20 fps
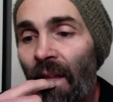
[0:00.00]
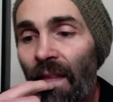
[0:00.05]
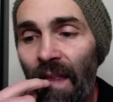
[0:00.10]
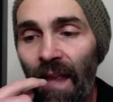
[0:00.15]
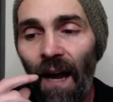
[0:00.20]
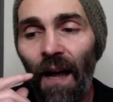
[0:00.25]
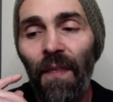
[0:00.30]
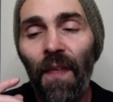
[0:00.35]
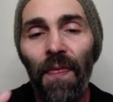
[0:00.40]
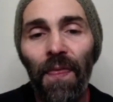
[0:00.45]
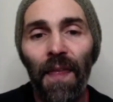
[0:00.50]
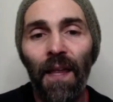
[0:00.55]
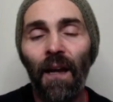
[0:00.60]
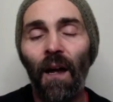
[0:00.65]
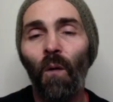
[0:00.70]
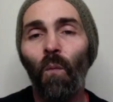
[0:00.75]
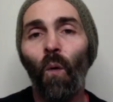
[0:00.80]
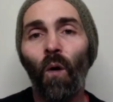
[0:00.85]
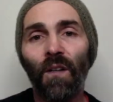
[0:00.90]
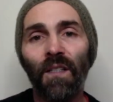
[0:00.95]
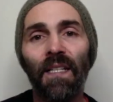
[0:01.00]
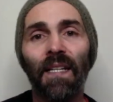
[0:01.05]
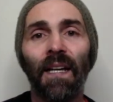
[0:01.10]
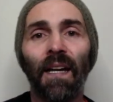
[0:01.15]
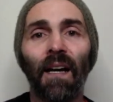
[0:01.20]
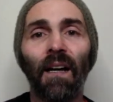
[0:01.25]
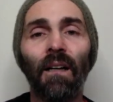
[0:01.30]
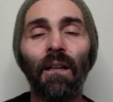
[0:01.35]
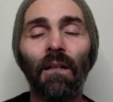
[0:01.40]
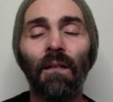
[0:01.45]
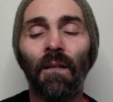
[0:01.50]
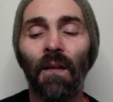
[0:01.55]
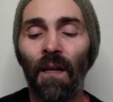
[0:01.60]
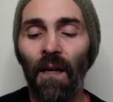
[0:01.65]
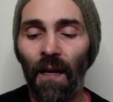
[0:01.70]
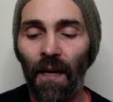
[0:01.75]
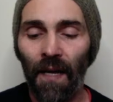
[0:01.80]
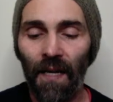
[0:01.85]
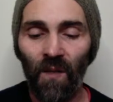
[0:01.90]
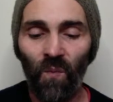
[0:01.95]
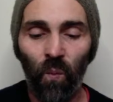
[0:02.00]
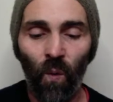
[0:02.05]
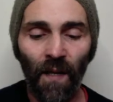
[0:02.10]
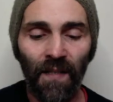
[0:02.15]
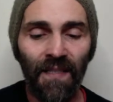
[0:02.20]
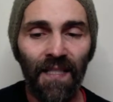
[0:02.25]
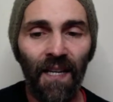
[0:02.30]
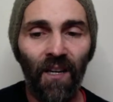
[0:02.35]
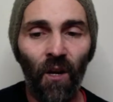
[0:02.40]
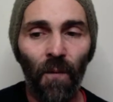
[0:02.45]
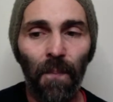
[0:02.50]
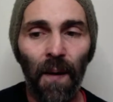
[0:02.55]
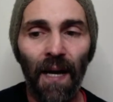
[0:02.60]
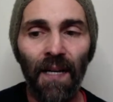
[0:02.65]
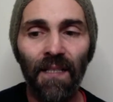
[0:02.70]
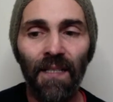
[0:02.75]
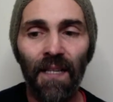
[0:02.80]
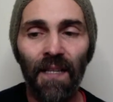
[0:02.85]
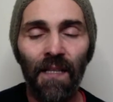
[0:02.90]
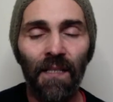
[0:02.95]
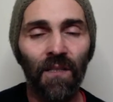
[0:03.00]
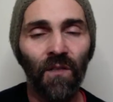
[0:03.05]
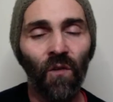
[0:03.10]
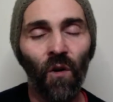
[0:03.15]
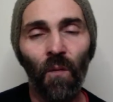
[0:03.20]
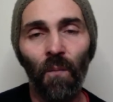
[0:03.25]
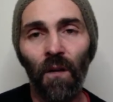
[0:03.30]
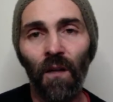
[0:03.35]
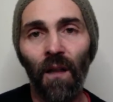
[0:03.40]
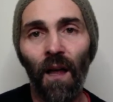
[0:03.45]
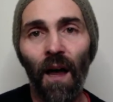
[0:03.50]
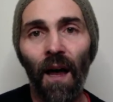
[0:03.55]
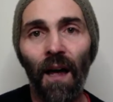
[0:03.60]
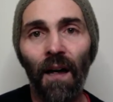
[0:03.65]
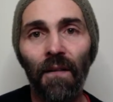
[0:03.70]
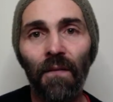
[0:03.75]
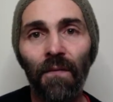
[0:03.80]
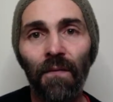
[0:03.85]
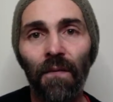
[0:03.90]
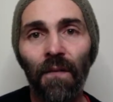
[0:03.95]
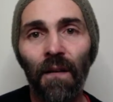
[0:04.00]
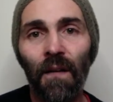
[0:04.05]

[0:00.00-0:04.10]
The other thing I want here is once they go back to this normal life,